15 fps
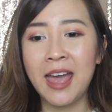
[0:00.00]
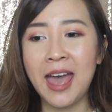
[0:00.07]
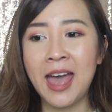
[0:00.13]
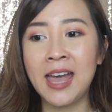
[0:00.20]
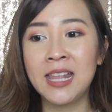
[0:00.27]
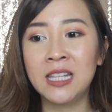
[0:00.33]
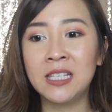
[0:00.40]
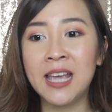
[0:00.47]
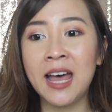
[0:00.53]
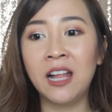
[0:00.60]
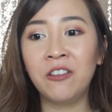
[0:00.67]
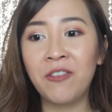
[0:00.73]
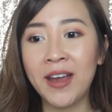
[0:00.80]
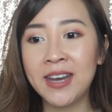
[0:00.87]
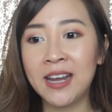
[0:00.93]
and
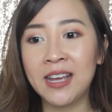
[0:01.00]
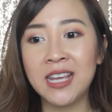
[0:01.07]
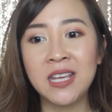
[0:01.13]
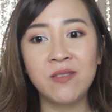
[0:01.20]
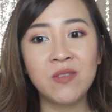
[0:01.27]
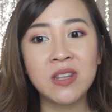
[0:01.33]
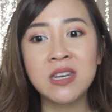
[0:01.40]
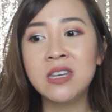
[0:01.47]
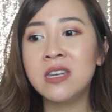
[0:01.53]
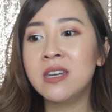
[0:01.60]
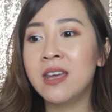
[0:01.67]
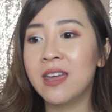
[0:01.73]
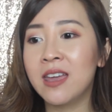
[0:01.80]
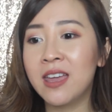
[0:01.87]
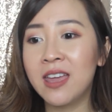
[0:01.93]
I'll find that
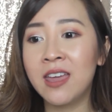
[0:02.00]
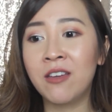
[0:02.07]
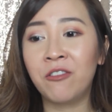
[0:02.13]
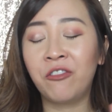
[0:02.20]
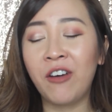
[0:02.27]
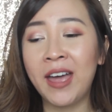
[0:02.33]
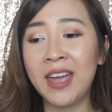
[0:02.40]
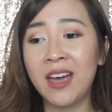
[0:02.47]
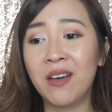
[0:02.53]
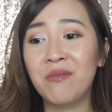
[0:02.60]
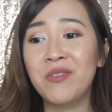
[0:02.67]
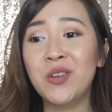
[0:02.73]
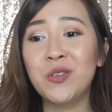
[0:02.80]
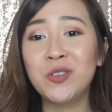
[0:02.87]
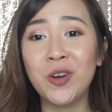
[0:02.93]
even if I have
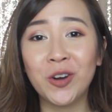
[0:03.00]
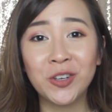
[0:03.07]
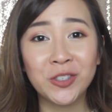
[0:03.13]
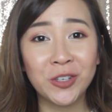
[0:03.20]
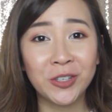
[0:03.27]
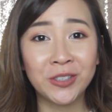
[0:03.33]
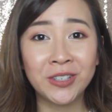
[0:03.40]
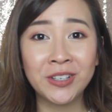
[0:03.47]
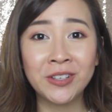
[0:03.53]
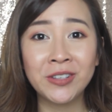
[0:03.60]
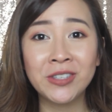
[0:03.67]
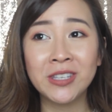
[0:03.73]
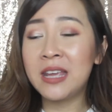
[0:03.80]
no dark circles,